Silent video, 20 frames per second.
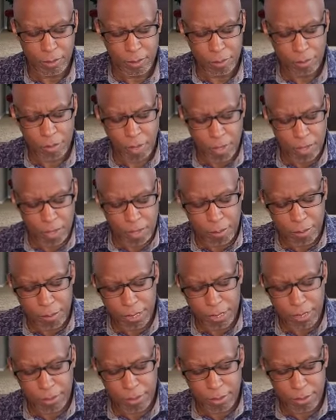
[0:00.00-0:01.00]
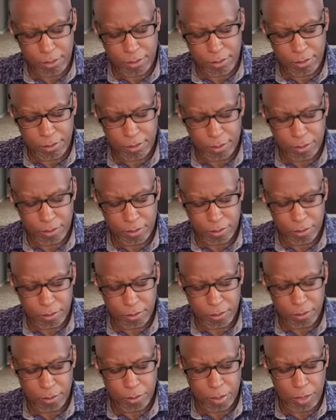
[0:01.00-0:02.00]
Depart in peace,
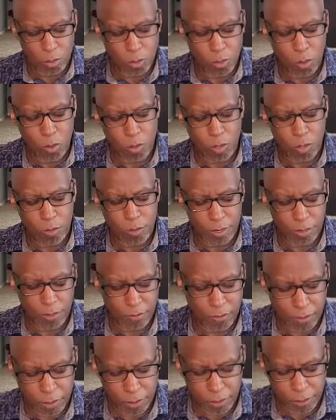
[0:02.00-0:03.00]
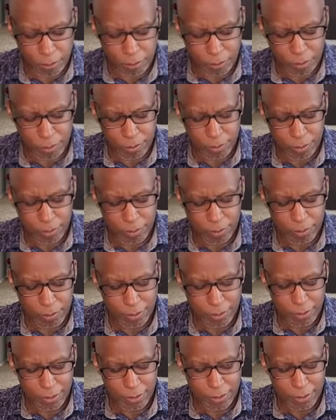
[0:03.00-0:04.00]
be warmed and filled,
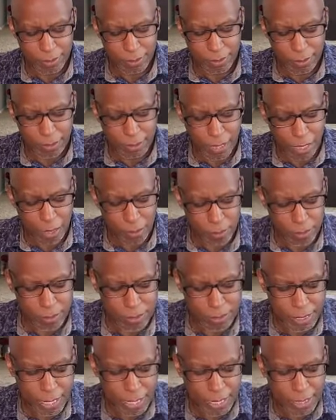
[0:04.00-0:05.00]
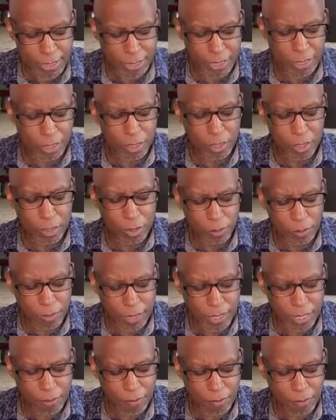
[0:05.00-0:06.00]
notwithstanding, you
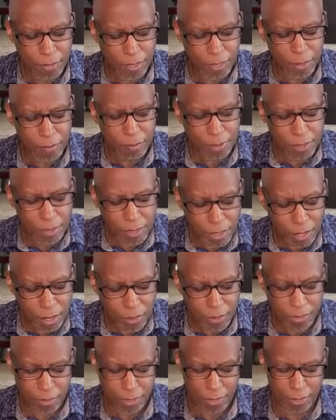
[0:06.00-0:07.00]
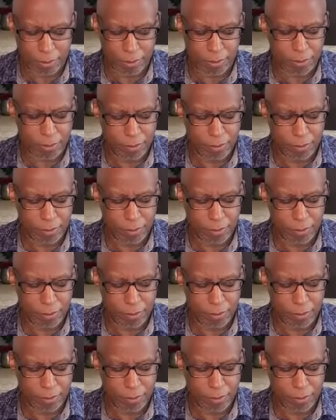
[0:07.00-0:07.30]
give them nothing.